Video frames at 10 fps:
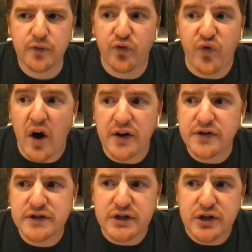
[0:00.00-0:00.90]

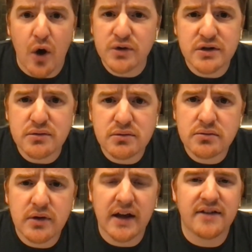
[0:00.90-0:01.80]
fun to go to.
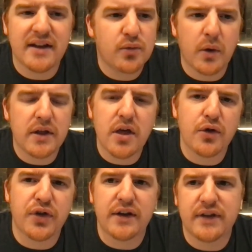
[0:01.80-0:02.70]
Like, 'cause that's one of the other
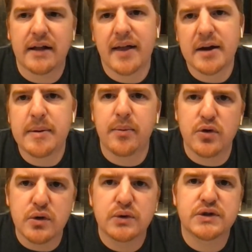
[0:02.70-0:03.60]
things, like a lot of people
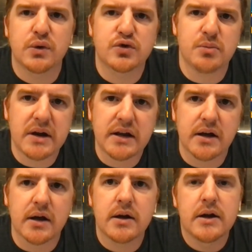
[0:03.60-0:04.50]
use social
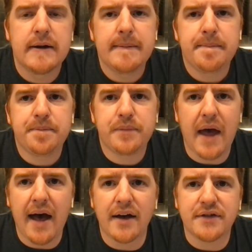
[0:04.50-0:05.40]
media
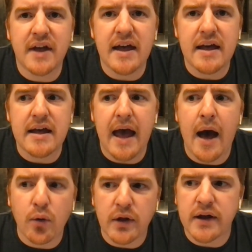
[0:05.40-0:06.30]
as a
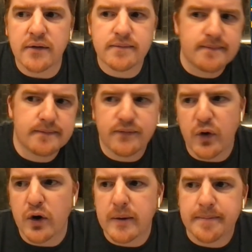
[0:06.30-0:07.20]
outlet
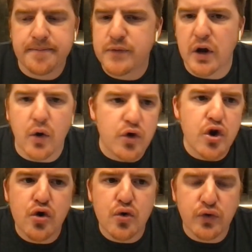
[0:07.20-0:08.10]
for, you know,
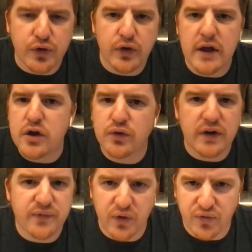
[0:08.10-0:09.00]
news, or they use
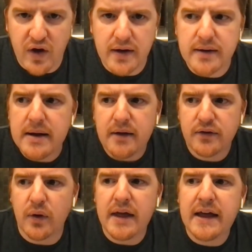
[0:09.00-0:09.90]
it for fun.
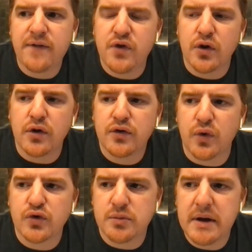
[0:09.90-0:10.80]
So like if your
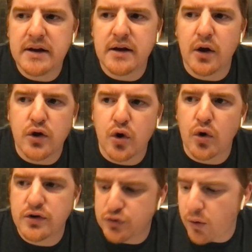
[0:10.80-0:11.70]
social media,
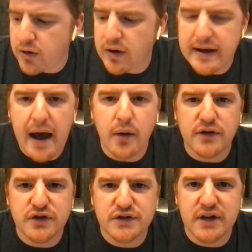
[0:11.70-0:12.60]
your Twitter account is
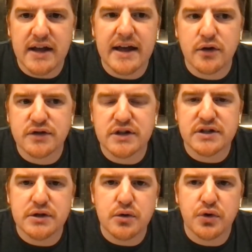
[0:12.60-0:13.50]
just like, here's
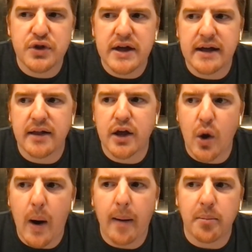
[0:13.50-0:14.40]
this new thing, like
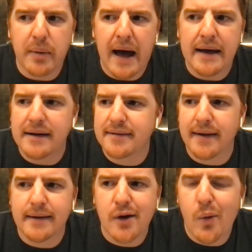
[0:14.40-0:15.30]
go out and buy it. It's
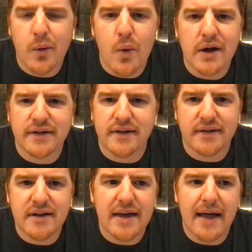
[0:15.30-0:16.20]
like, no one wants to
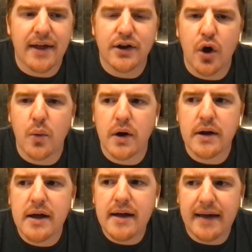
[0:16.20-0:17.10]
see that. Like no one
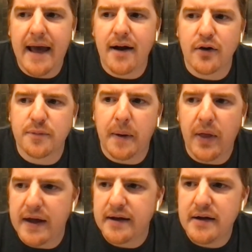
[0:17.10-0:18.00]
cares. But
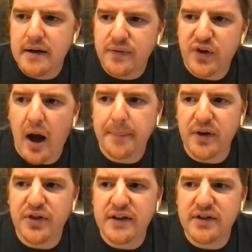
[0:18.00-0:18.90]
like Topps, I
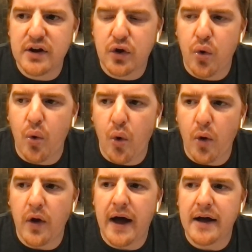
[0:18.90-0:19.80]
think, did a cool,